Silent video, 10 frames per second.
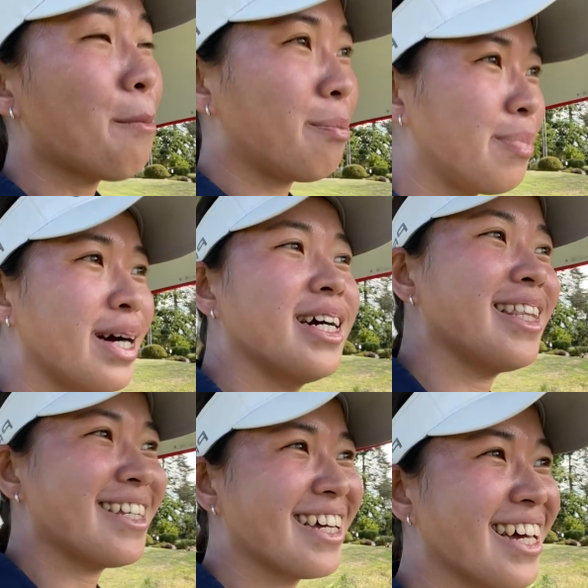but
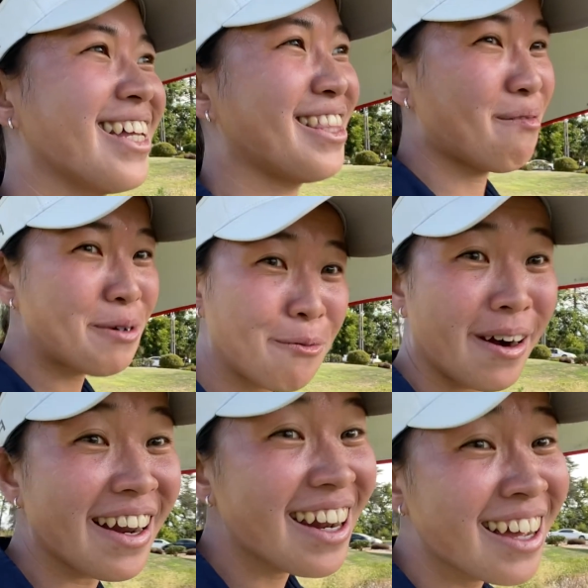number
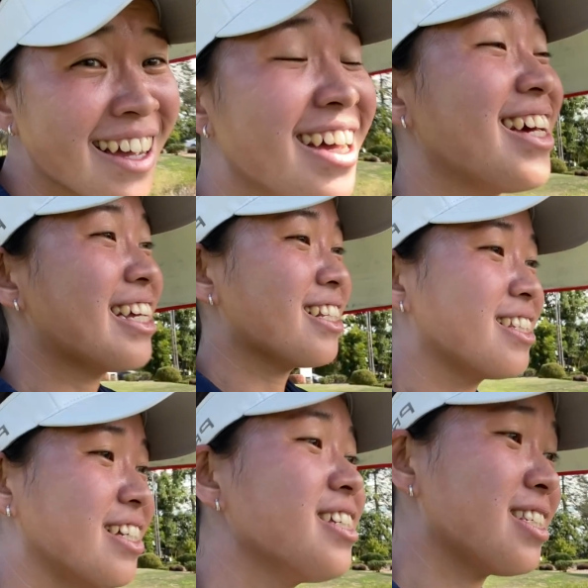one,
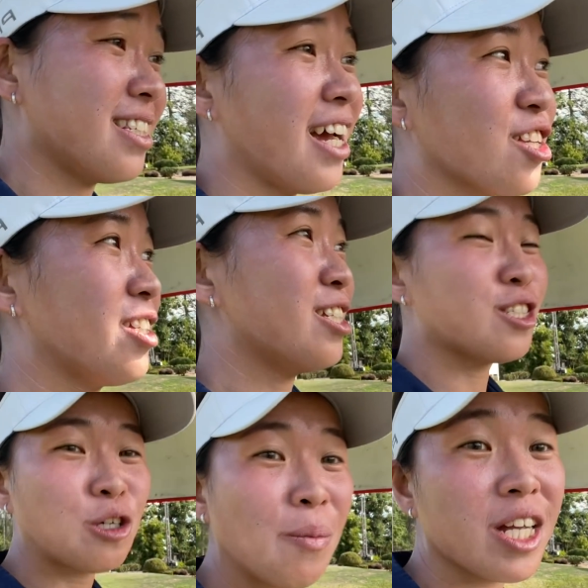this is actually
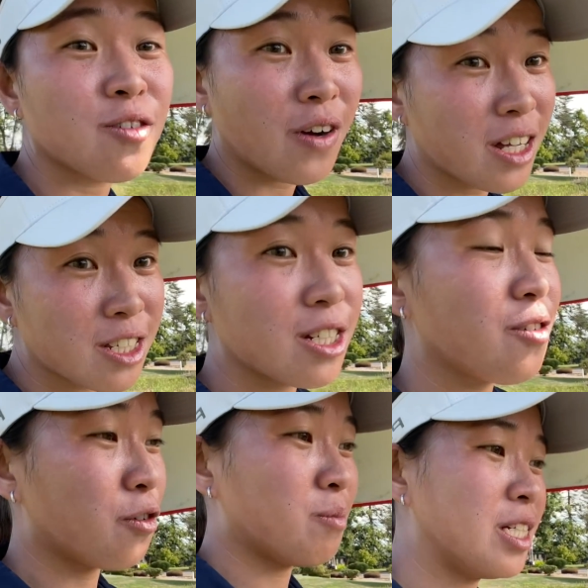so much faster
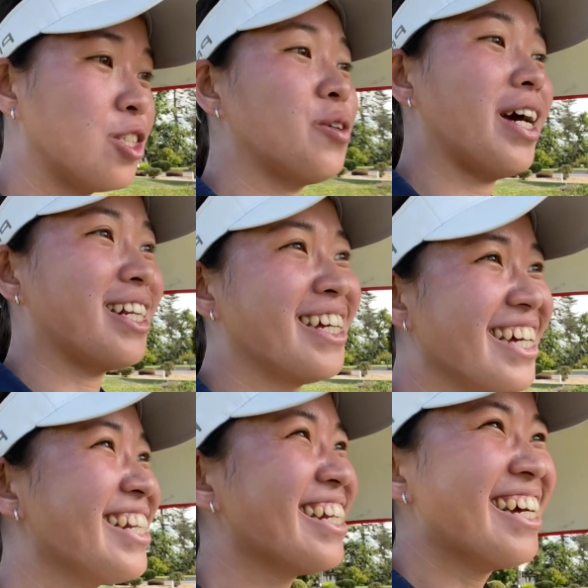for me to
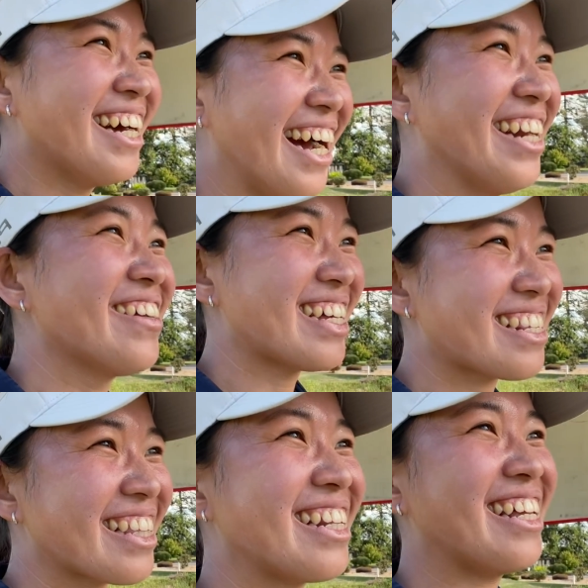edit. I know that's
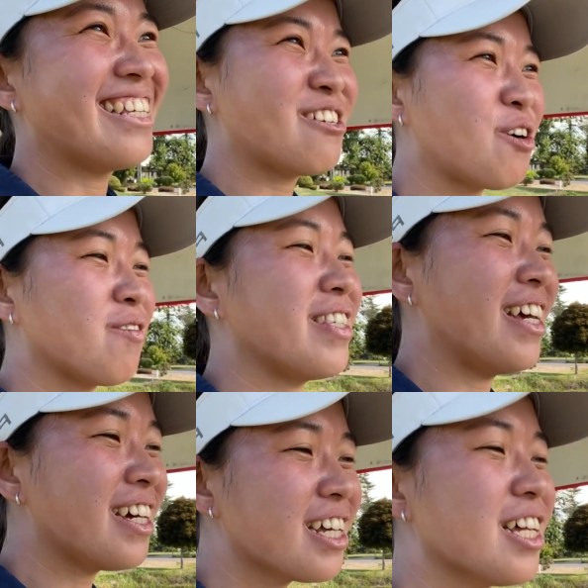like the lazy way of
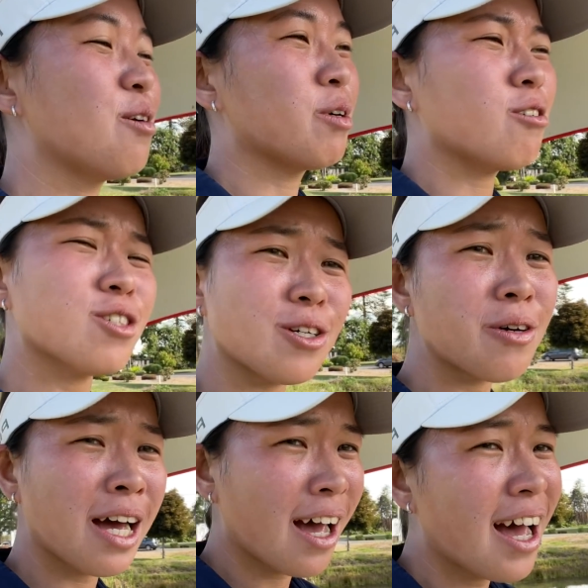saying it, but also
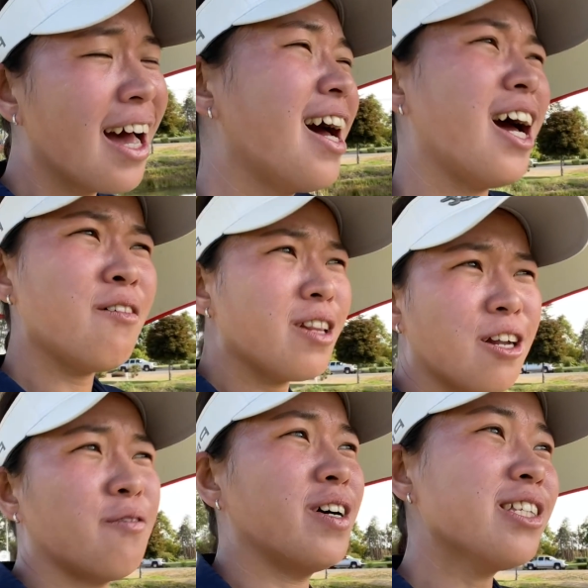I have a lot
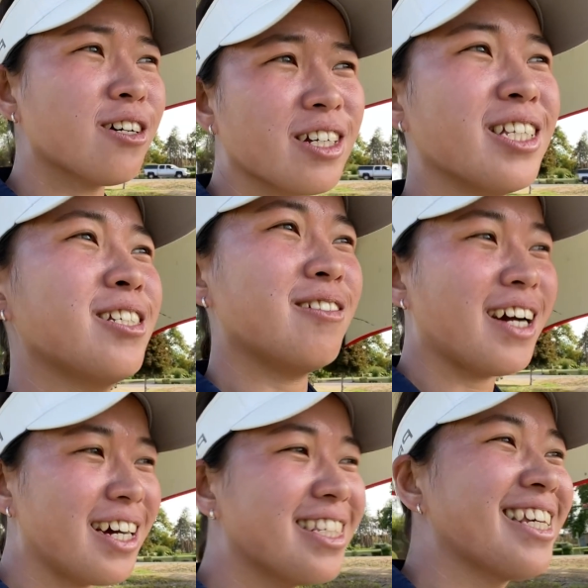of fun talking to you
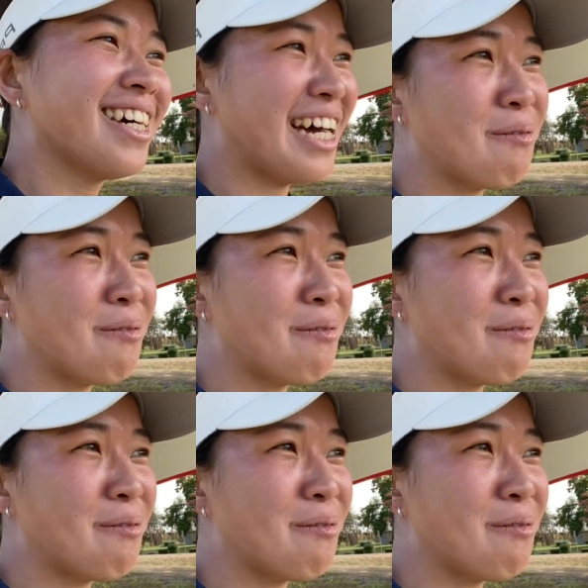guys. I